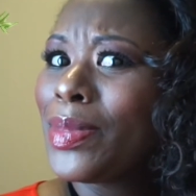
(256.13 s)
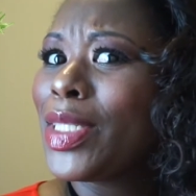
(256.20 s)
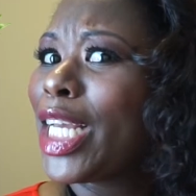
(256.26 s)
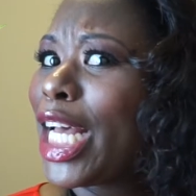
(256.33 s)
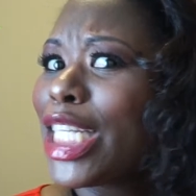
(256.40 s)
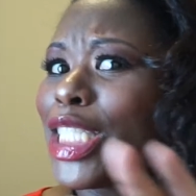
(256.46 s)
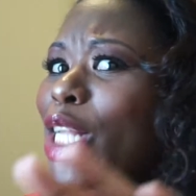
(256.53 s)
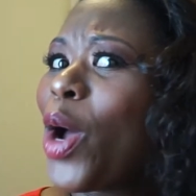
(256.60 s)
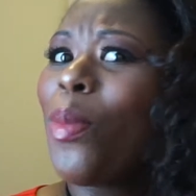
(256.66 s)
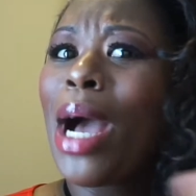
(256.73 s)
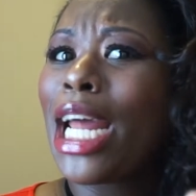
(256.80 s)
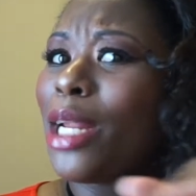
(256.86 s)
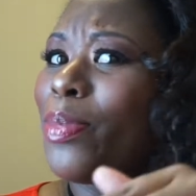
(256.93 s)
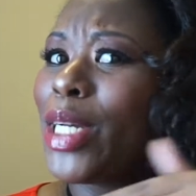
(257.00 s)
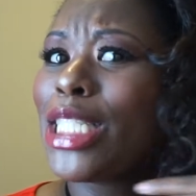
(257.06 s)
Because
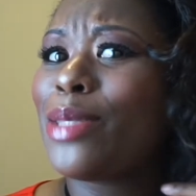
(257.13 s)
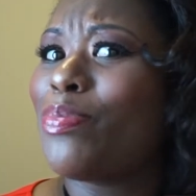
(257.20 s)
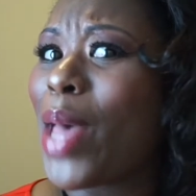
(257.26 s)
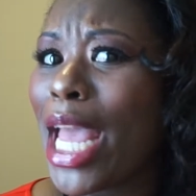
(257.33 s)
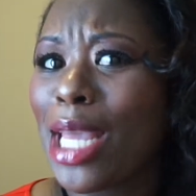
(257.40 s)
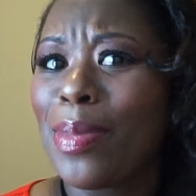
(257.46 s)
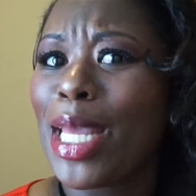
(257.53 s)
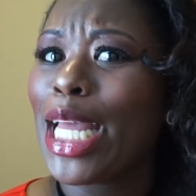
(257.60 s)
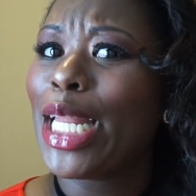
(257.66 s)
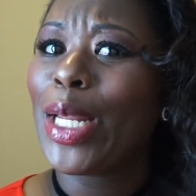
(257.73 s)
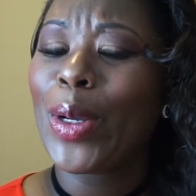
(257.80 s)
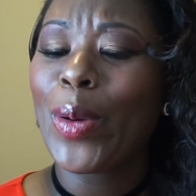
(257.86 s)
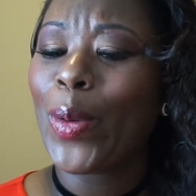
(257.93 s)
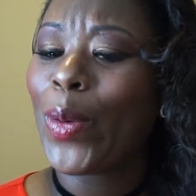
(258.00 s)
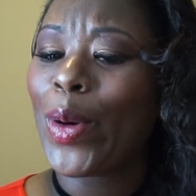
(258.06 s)
nobody puts baby in the
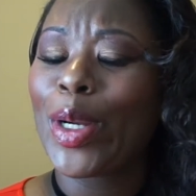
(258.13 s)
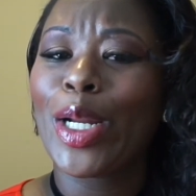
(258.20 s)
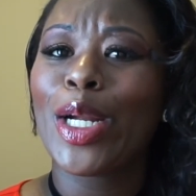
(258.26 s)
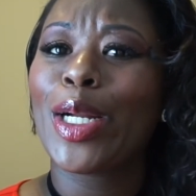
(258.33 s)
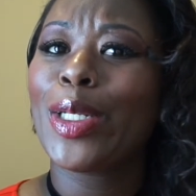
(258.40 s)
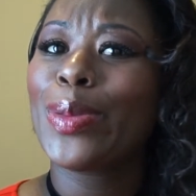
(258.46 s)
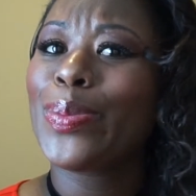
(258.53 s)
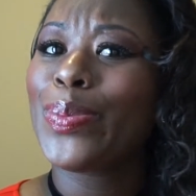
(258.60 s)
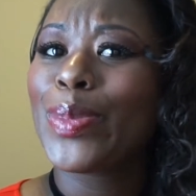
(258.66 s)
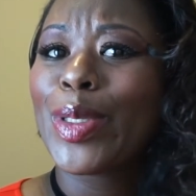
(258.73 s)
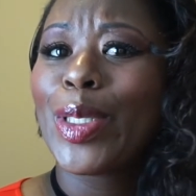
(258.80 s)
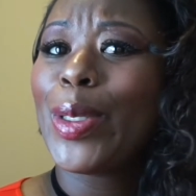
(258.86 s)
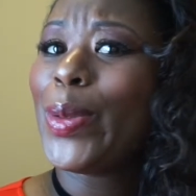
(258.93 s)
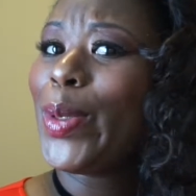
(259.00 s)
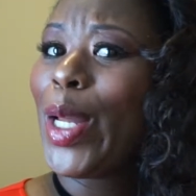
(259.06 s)
corner.
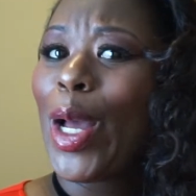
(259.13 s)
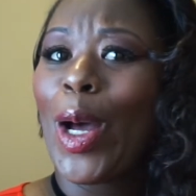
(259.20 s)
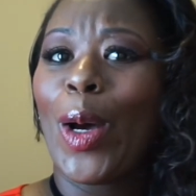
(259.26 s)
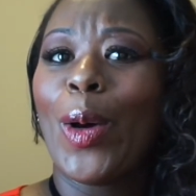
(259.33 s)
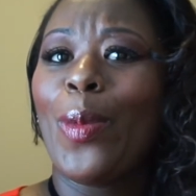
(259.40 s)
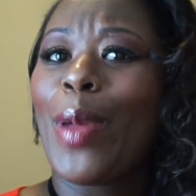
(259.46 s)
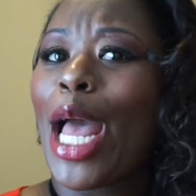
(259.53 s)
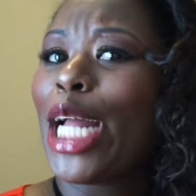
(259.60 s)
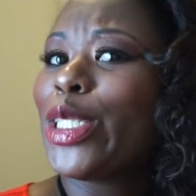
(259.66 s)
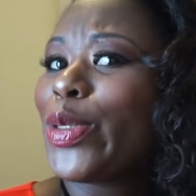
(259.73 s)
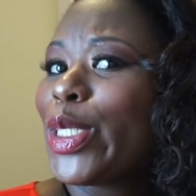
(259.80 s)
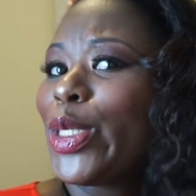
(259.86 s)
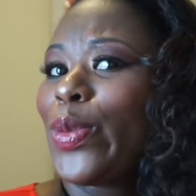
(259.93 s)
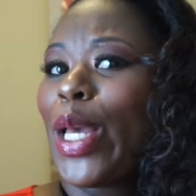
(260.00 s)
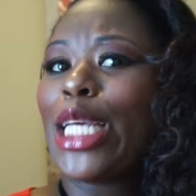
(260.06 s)
You know,
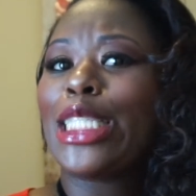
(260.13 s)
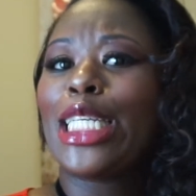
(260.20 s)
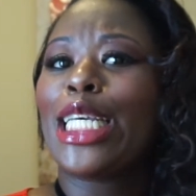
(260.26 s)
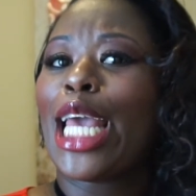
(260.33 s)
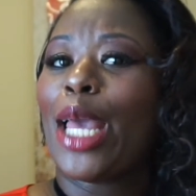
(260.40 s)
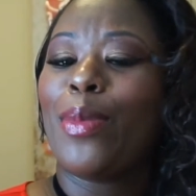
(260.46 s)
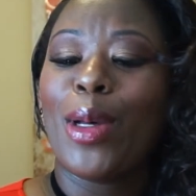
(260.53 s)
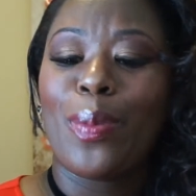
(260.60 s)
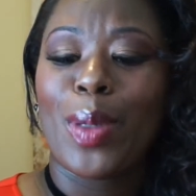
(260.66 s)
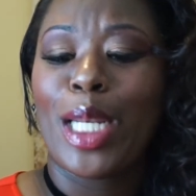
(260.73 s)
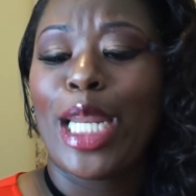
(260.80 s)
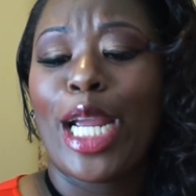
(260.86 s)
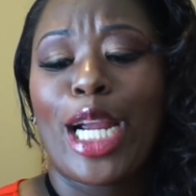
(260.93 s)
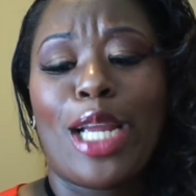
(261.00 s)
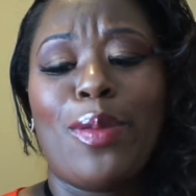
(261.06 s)
Patrick Swayze came up in
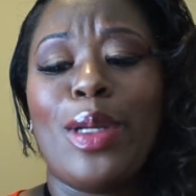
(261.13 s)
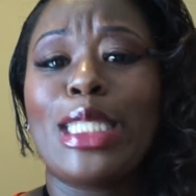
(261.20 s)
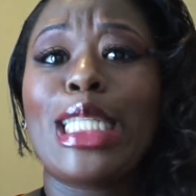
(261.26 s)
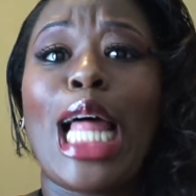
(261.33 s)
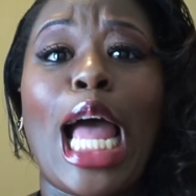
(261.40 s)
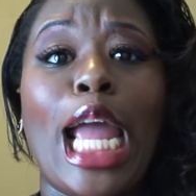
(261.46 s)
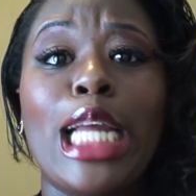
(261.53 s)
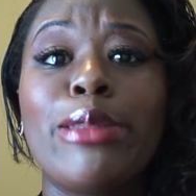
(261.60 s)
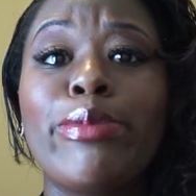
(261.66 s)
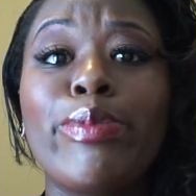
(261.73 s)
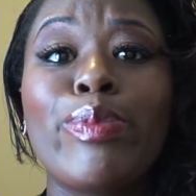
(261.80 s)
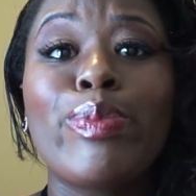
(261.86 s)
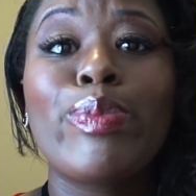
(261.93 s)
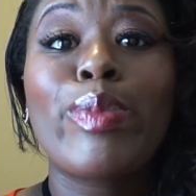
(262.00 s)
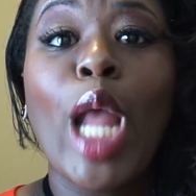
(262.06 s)
there. He was like,
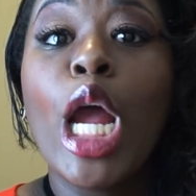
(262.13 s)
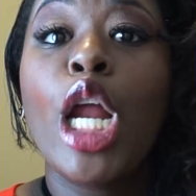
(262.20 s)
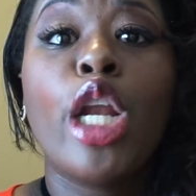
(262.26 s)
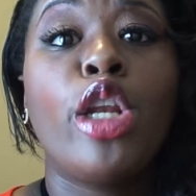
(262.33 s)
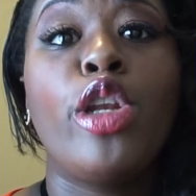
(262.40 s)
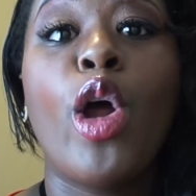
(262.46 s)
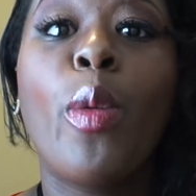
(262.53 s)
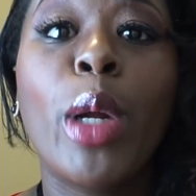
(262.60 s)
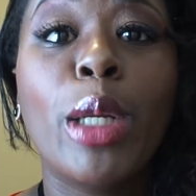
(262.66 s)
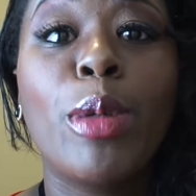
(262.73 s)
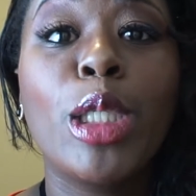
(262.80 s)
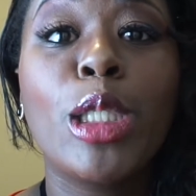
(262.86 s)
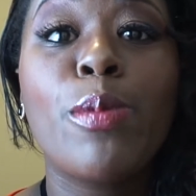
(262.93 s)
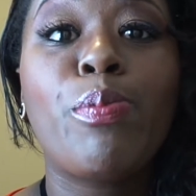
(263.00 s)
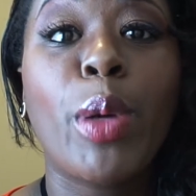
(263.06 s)
nobody
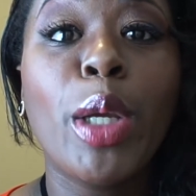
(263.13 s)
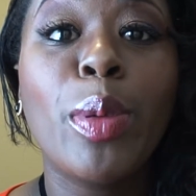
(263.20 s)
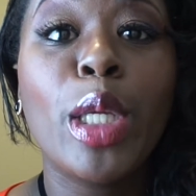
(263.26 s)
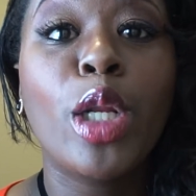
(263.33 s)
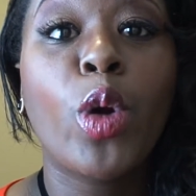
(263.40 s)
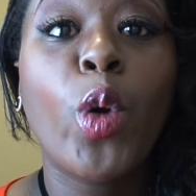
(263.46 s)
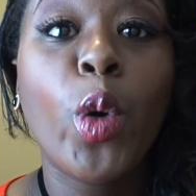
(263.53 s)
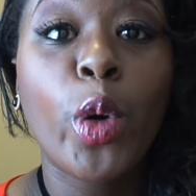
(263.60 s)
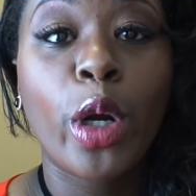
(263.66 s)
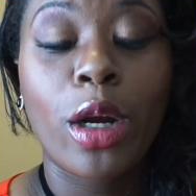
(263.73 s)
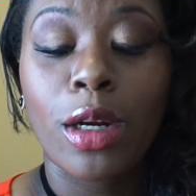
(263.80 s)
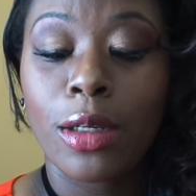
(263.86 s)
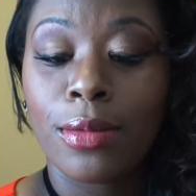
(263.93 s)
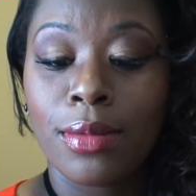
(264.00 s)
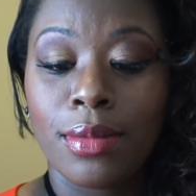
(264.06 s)
puts baby in the
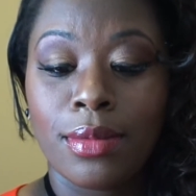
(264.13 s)
corner.